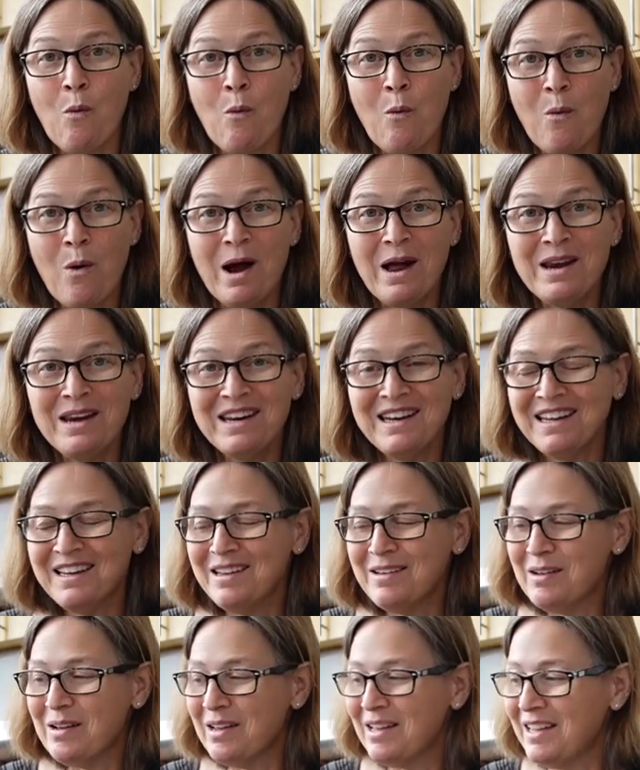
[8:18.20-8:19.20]
one
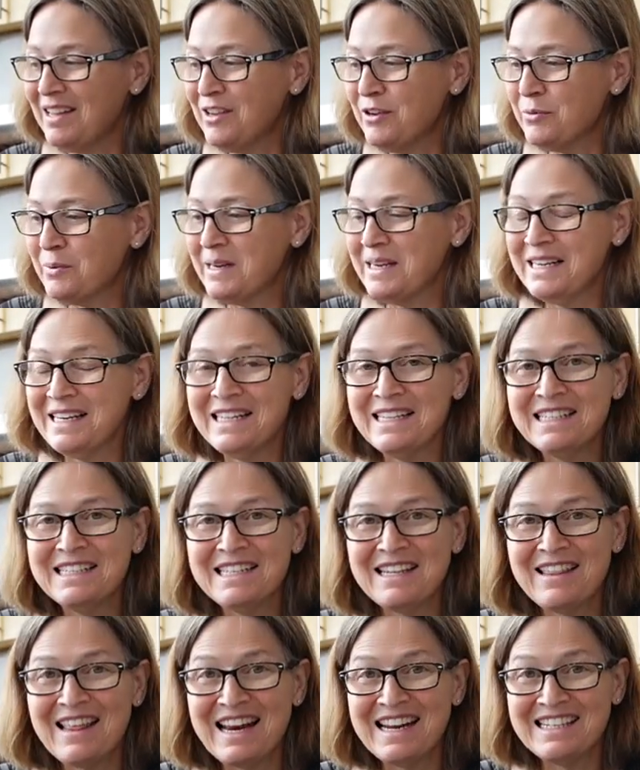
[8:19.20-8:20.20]

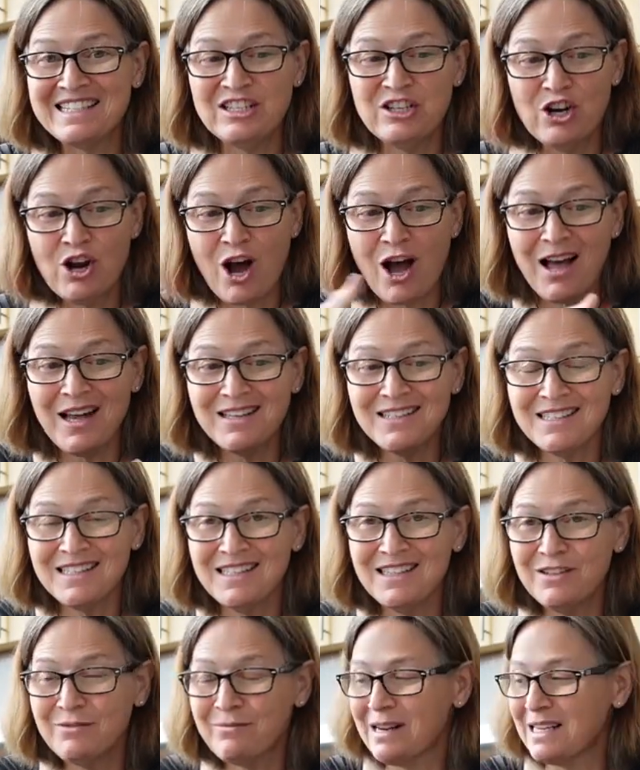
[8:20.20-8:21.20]
ingredient that is not
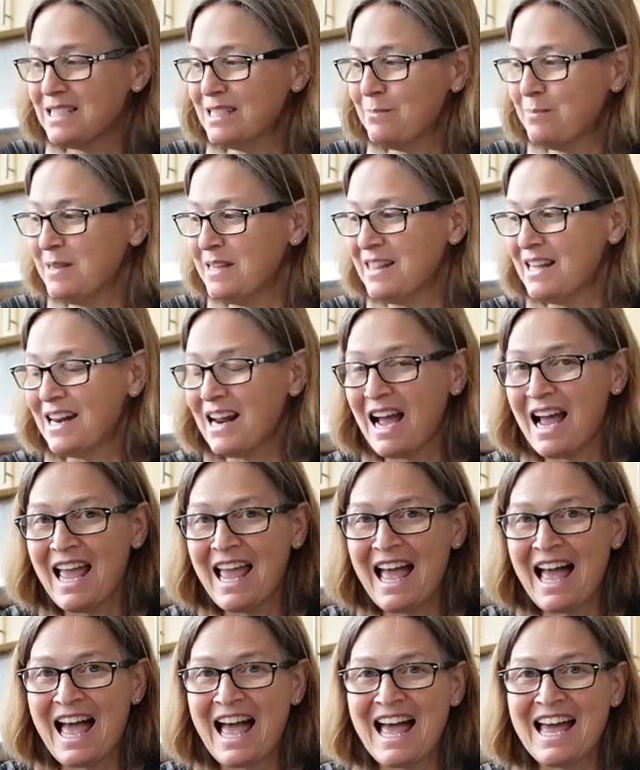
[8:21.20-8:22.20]
in the recipe that I
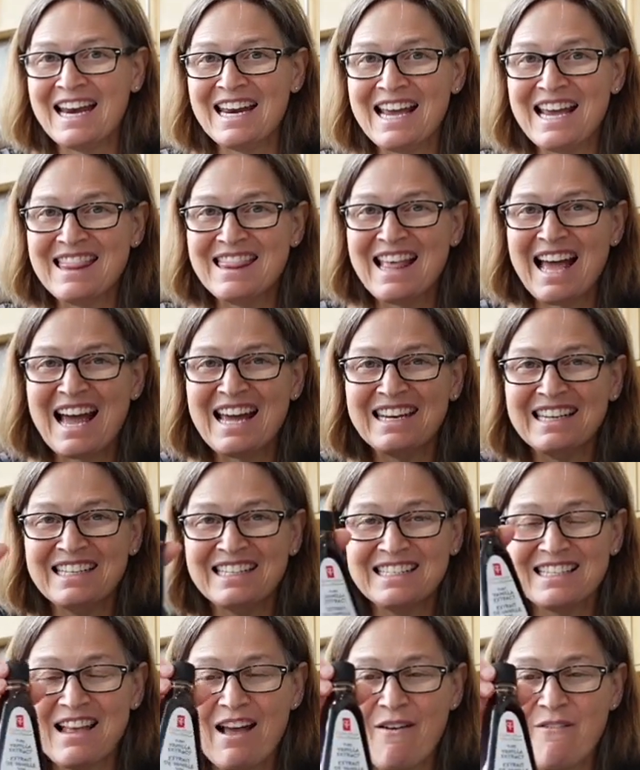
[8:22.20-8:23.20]
add, and that
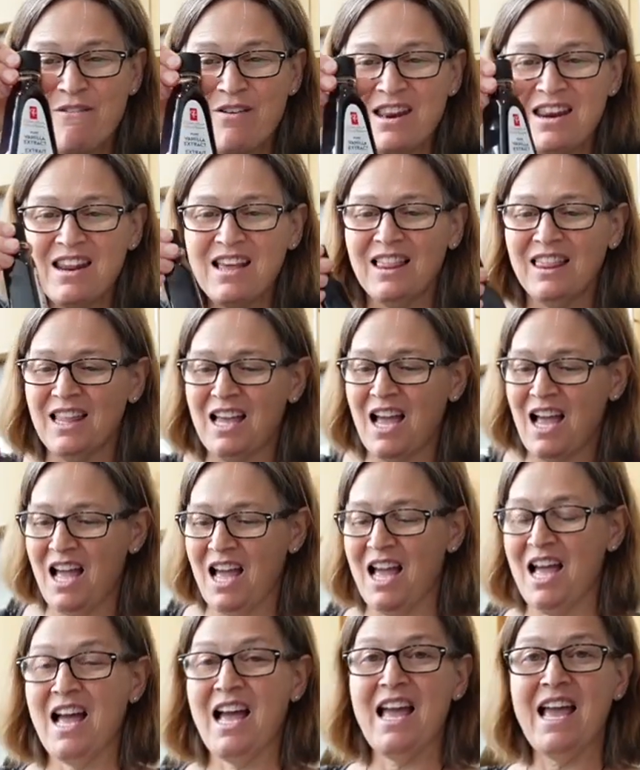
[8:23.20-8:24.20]
is vanilla.
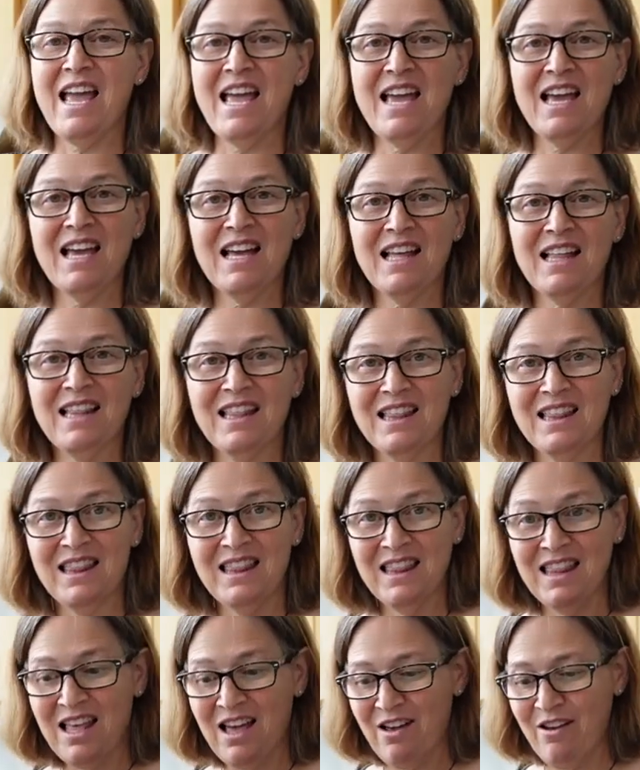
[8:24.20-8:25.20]
I
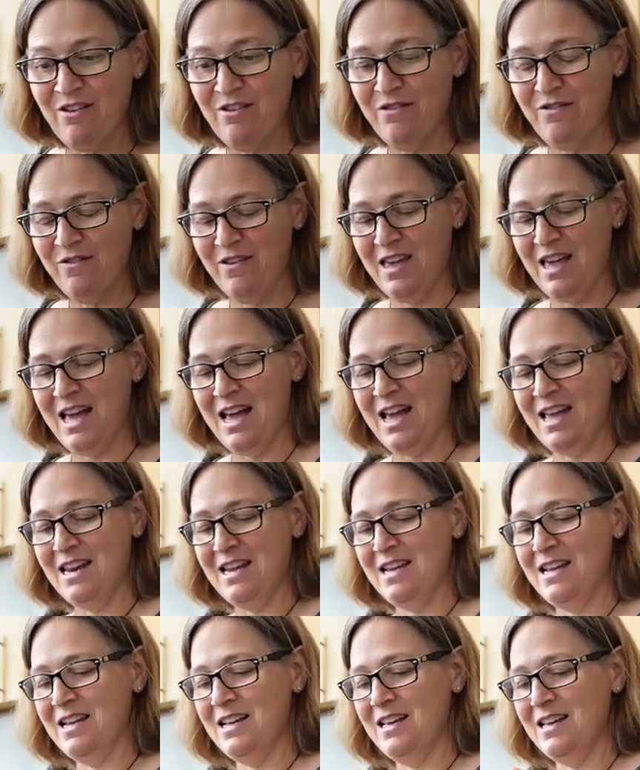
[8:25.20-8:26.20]
love
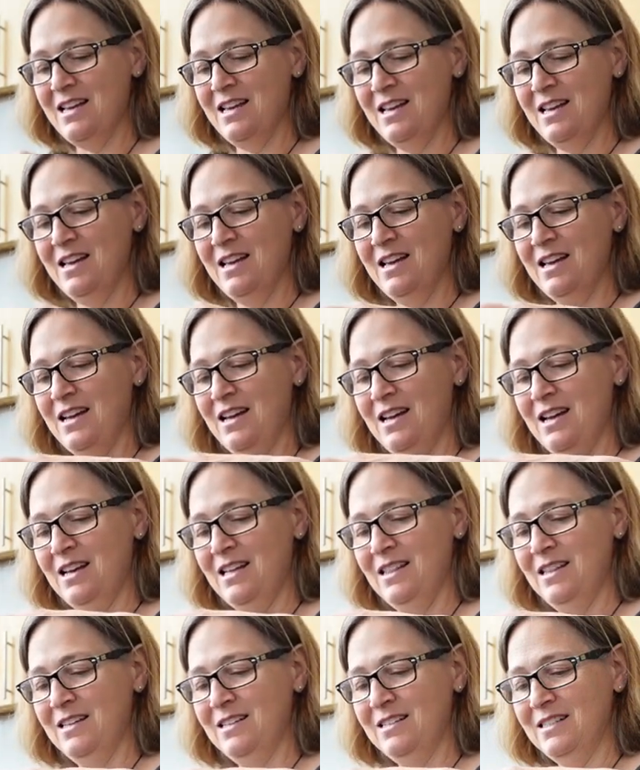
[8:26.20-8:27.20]
adding a
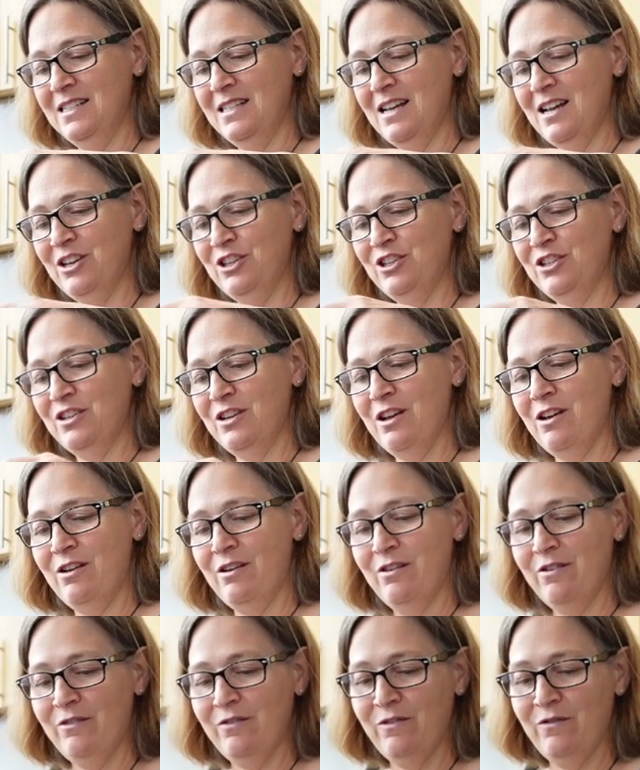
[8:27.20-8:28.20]
little touch
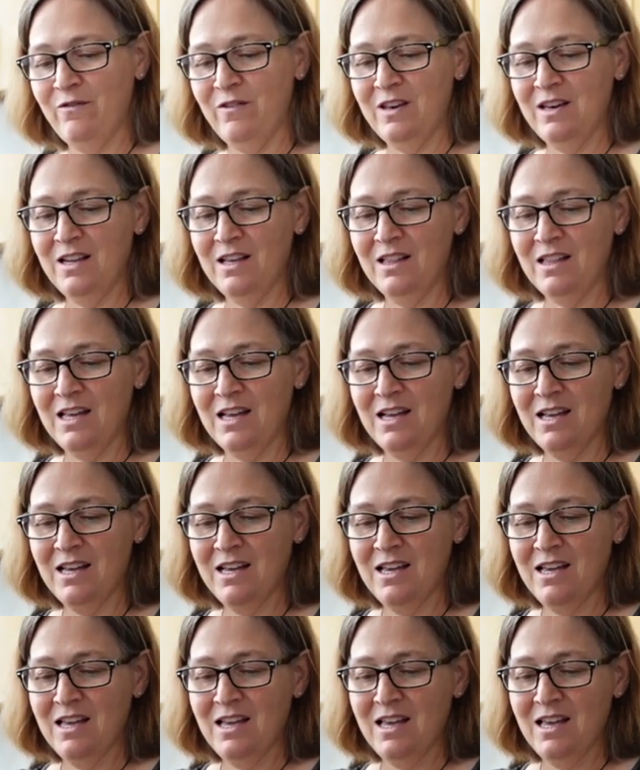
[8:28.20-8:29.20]
of vanilla,
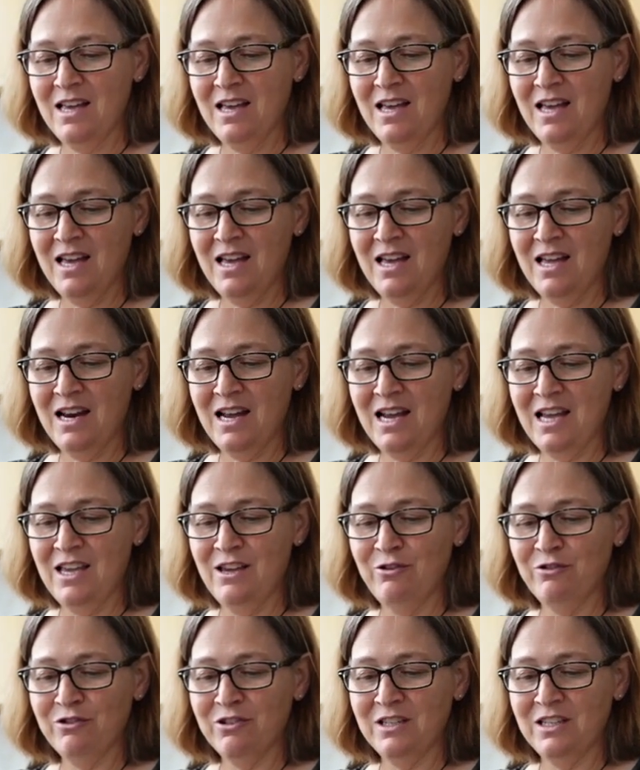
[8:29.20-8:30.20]
and I
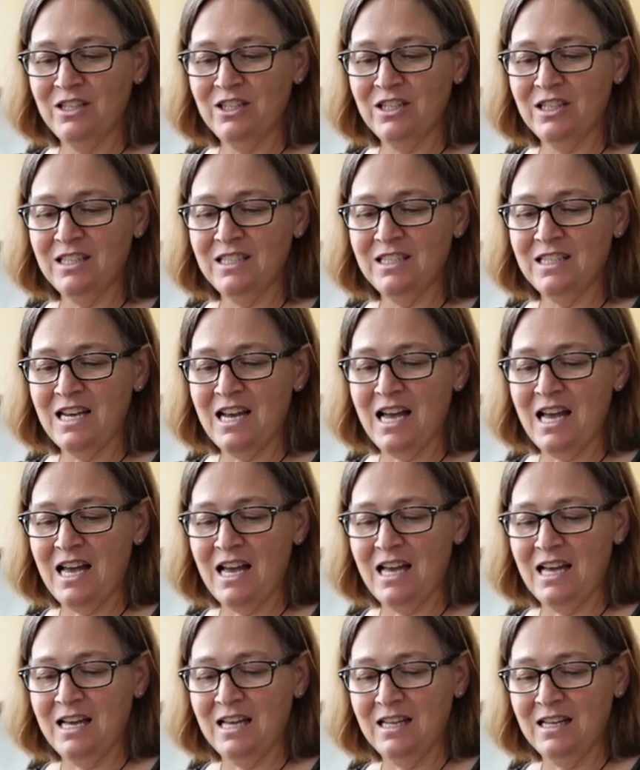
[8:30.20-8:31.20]
usually just
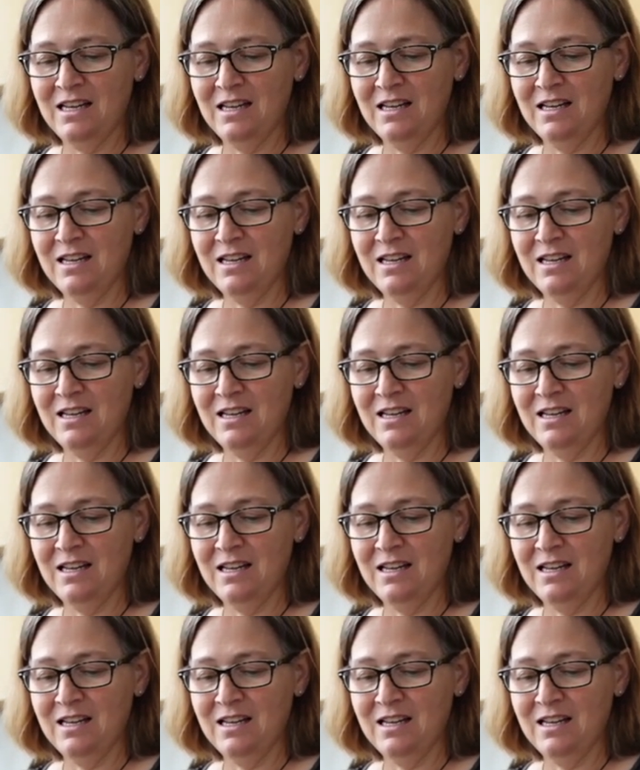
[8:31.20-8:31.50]
add